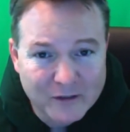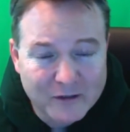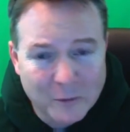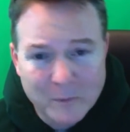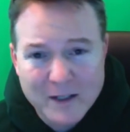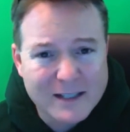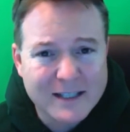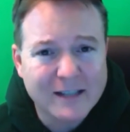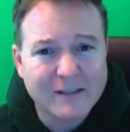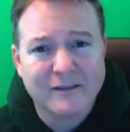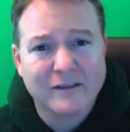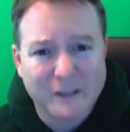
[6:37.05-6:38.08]
If your business
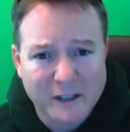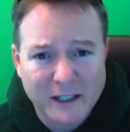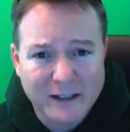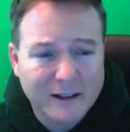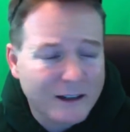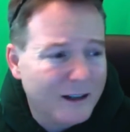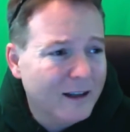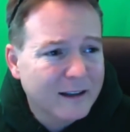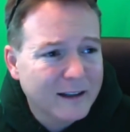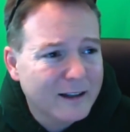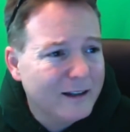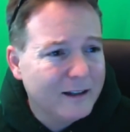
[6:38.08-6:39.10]
isn't fun,
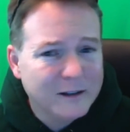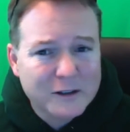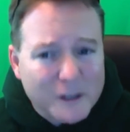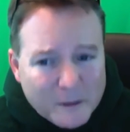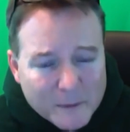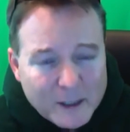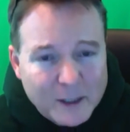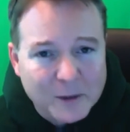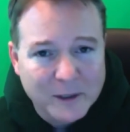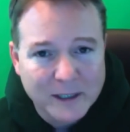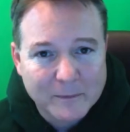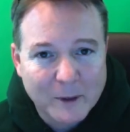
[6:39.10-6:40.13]
then you shouldn't be
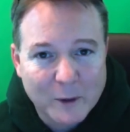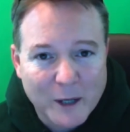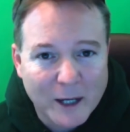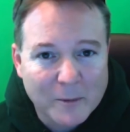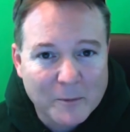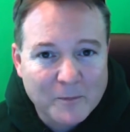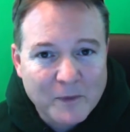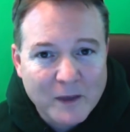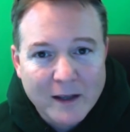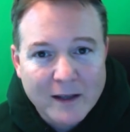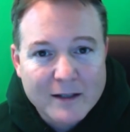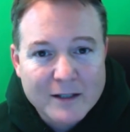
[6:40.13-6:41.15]
doing it. Okay.
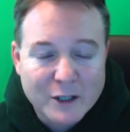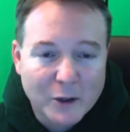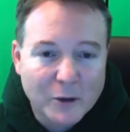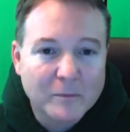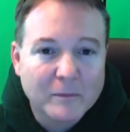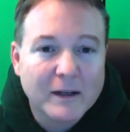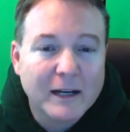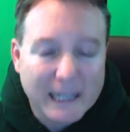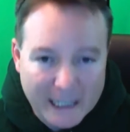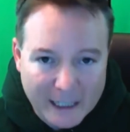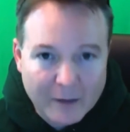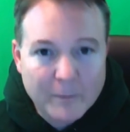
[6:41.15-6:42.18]
So
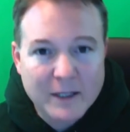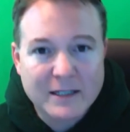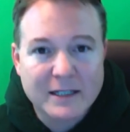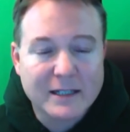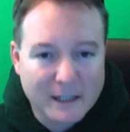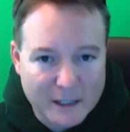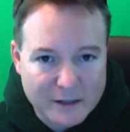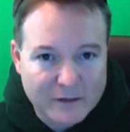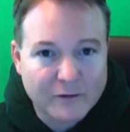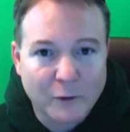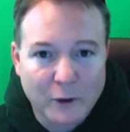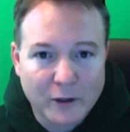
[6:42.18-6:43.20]
get in a business that does it
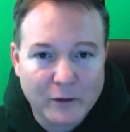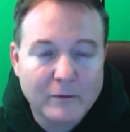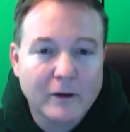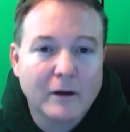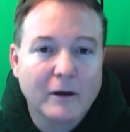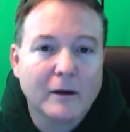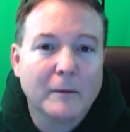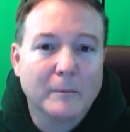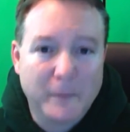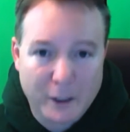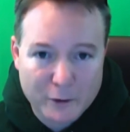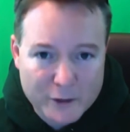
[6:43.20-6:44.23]
for you.
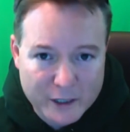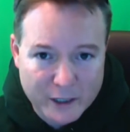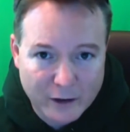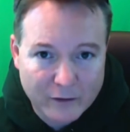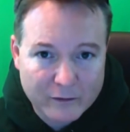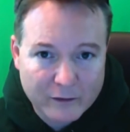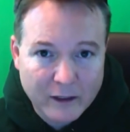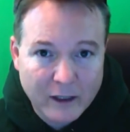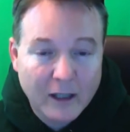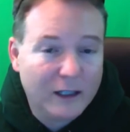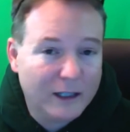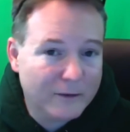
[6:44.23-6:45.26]
Be yourself.
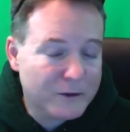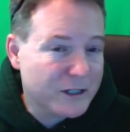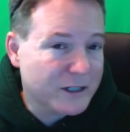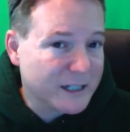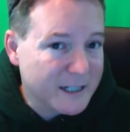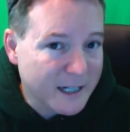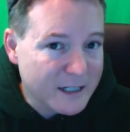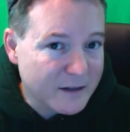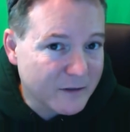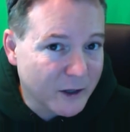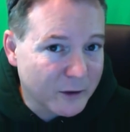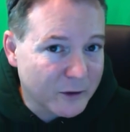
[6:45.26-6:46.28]
Leverage the success
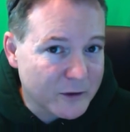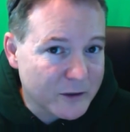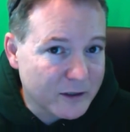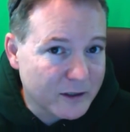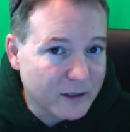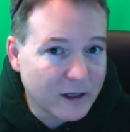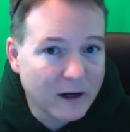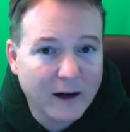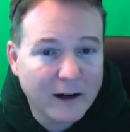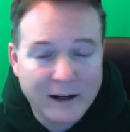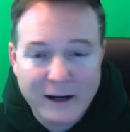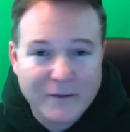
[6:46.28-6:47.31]
of others. All
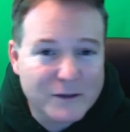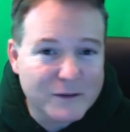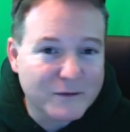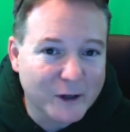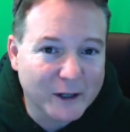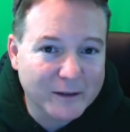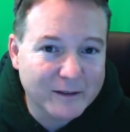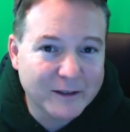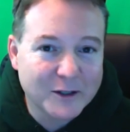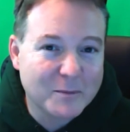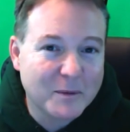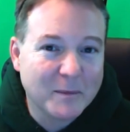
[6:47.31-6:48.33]
right. And have some fun.
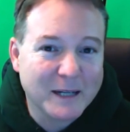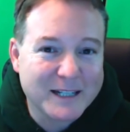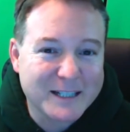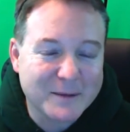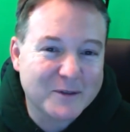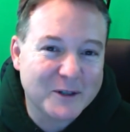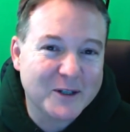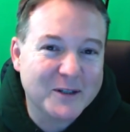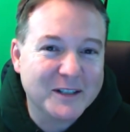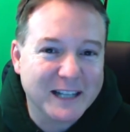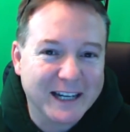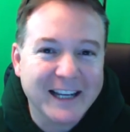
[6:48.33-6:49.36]
Those are my biggest tips for you
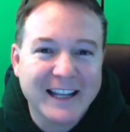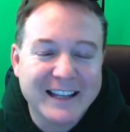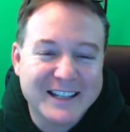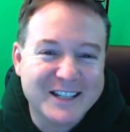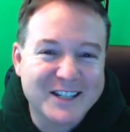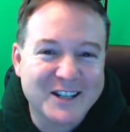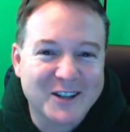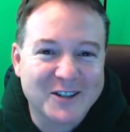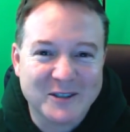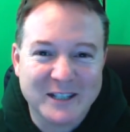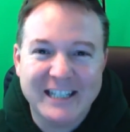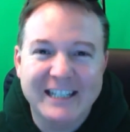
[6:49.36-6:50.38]
today. This is Dr.
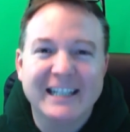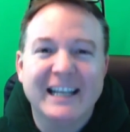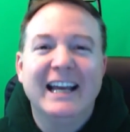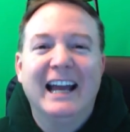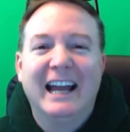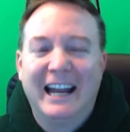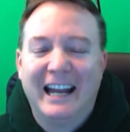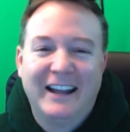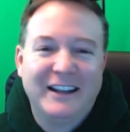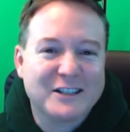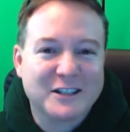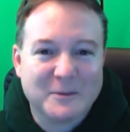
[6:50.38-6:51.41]
Wade,
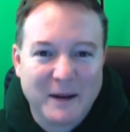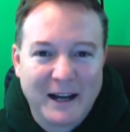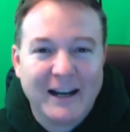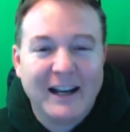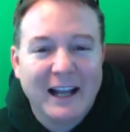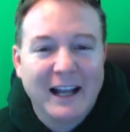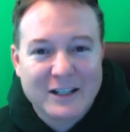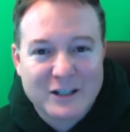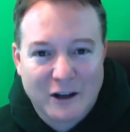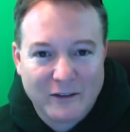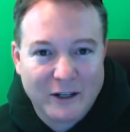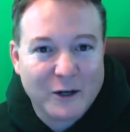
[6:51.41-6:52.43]
and this is about
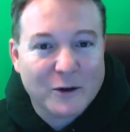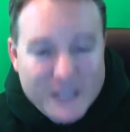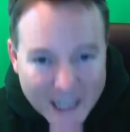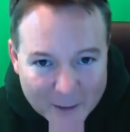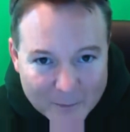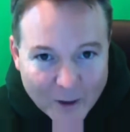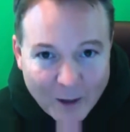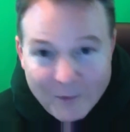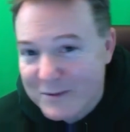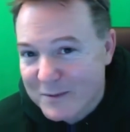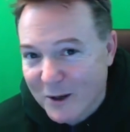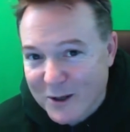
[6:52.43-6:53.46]
solving your tech
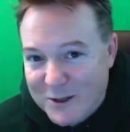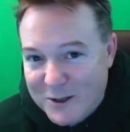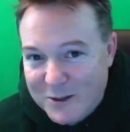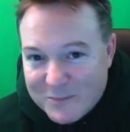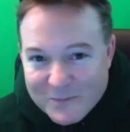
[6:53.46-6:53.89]
problems, part 2.